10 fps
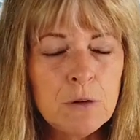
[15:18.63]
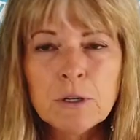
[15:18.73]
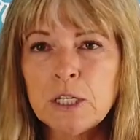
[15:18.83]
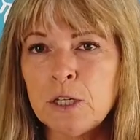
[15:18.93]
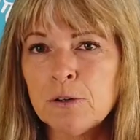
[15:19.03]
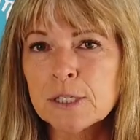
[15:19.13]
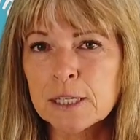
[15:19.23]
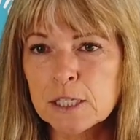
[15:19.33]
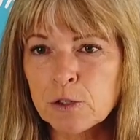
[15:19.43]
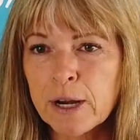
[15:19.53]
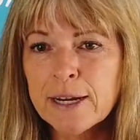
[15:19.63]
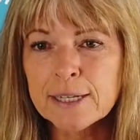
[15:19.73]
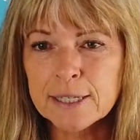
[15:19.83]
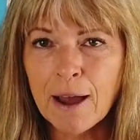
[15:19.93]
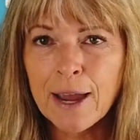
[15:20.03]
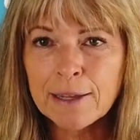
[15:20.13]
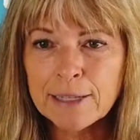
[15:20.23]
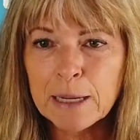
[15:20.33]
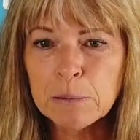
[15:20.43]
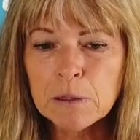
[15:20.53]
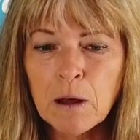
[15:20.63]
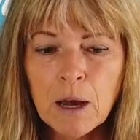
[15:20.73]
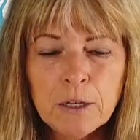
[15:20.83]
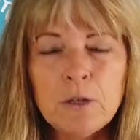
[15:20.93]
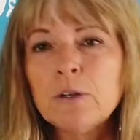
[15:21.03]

You can use a string to tie a label on.